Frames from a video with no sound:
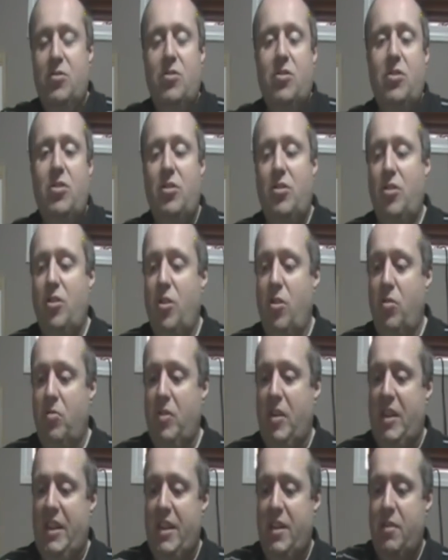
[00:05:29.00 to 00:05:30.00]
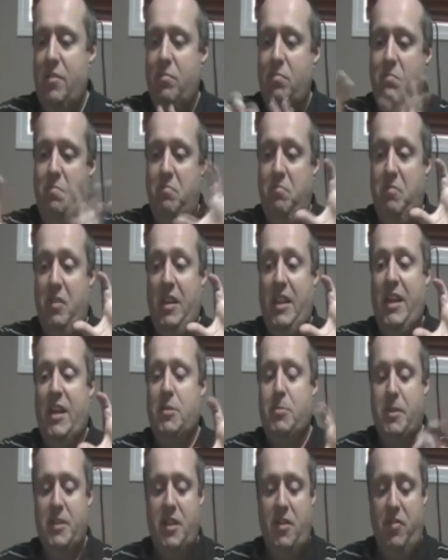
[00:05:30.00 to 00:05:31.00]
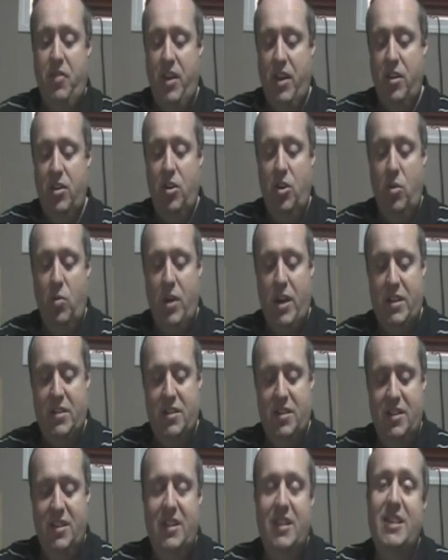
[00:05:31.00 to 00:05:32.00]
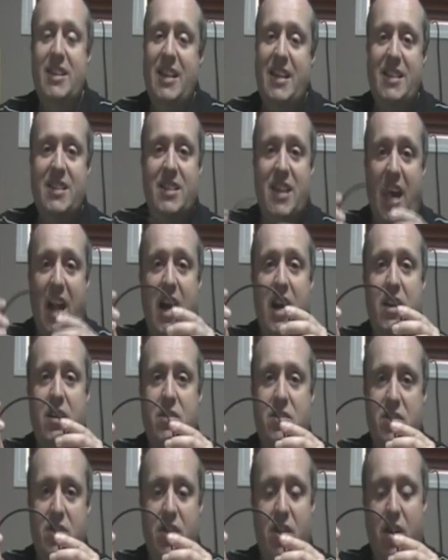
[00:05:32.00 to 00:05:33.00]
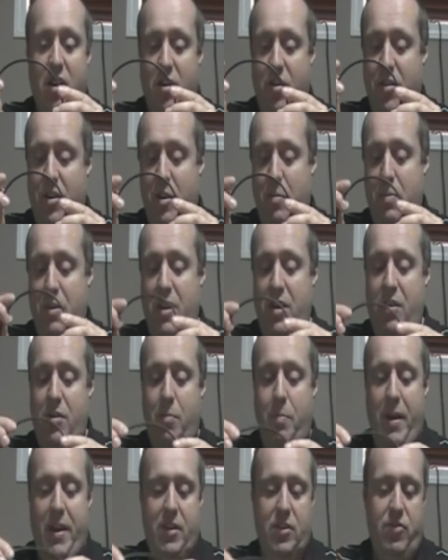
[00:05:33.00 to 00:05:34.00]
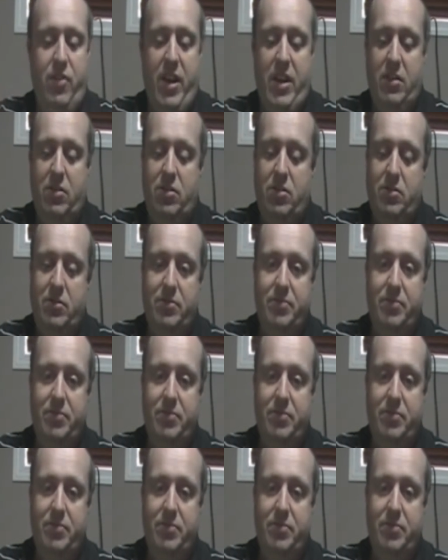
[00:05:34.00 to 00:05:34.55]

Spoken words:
really, really expensive thing, you know what? These guys are going to be your best friends.